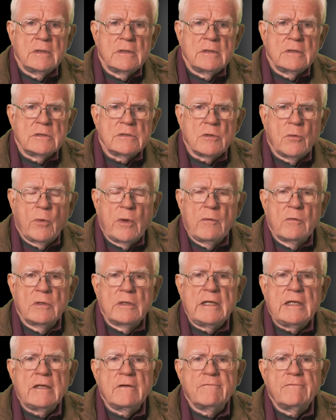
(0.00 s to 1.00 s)
So we will
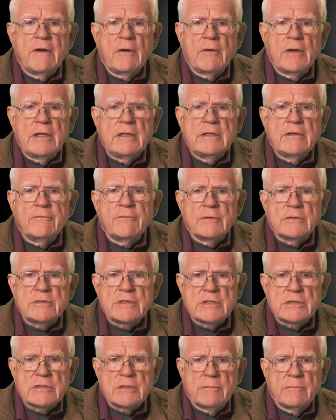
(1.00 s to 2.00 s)
need a very different
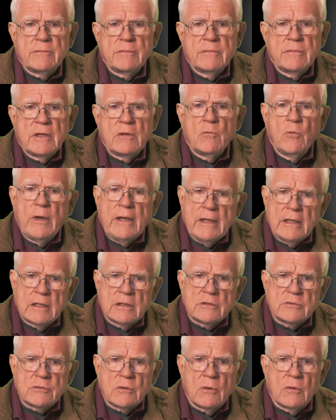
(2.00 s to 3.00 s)
system that we
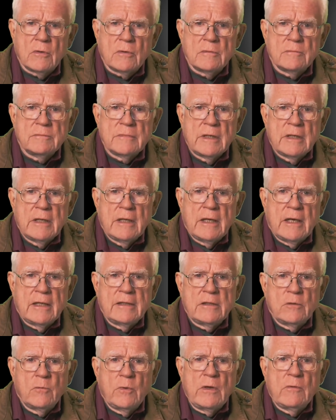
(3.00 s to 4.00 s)
control,
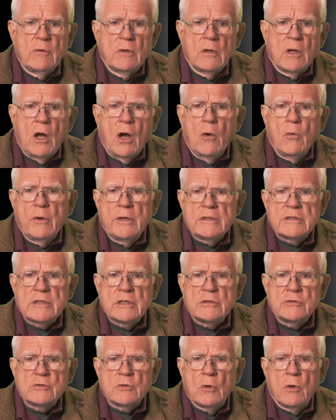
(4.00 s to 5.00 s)
and that we will always
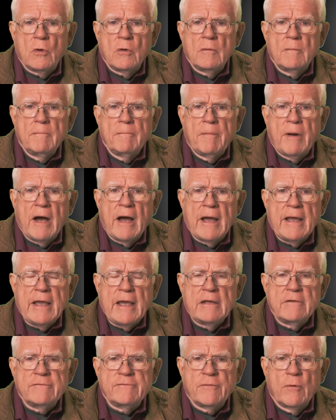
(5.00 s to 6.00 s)
control by
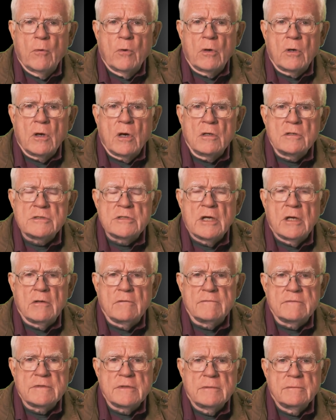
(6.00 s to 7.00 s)
and for
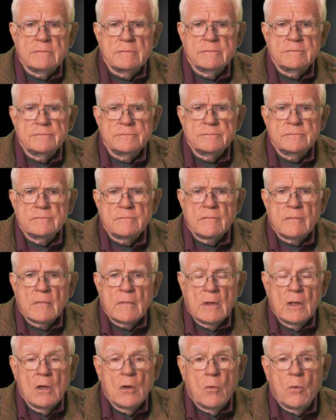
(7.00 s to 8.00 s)
ourselves.
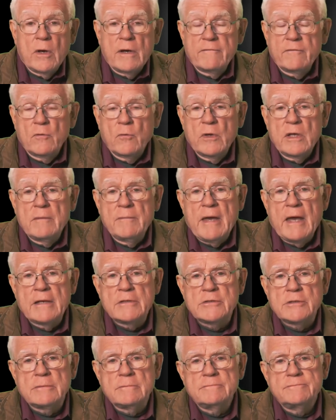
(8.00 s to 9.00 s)
Whatever we
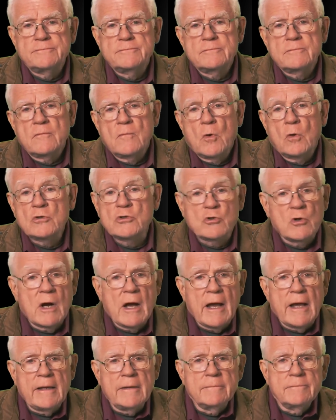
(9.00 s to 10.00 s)
imagine or
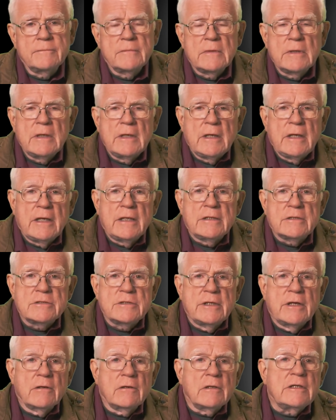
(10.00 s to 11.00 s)
try, it is
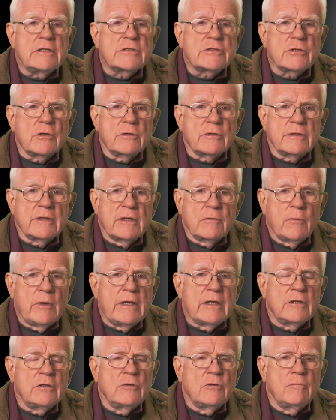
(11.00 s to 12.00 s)
nearly certain that we
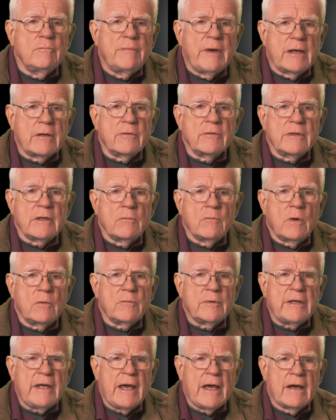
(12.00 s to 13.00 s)
can do better than what
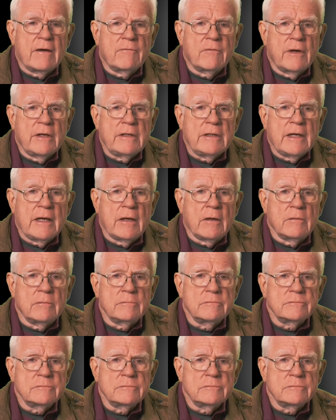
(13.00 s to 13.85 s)
we have right now.